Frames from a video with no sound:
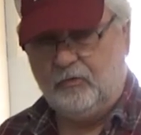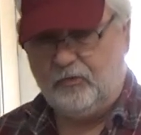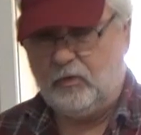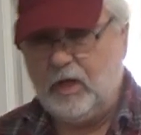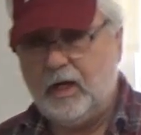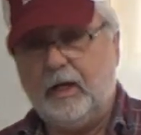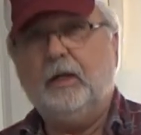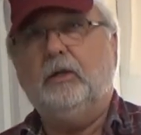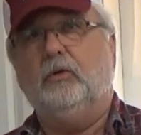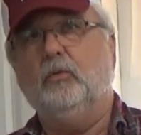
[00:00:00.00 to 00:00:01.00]

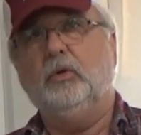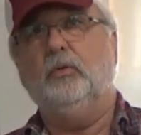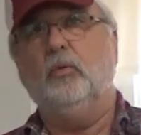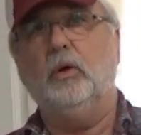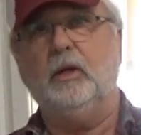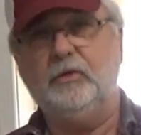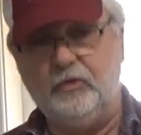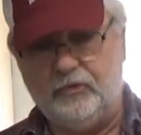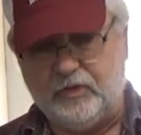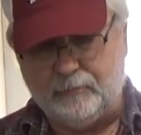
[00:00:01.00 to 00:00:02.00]
variety and you want to
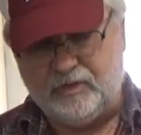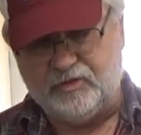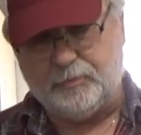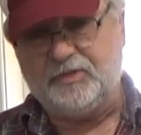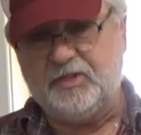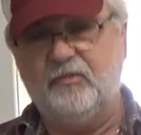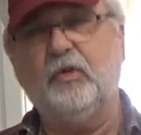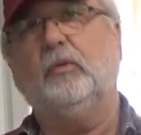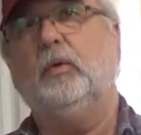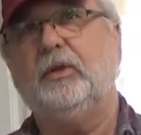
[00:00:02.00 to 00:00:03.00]
do something
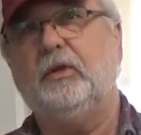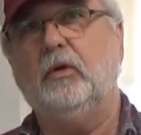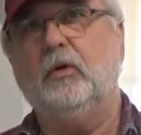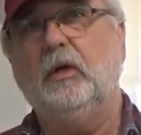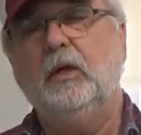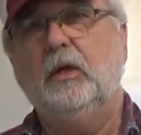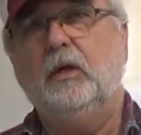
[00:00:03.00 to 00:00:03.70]
specific with your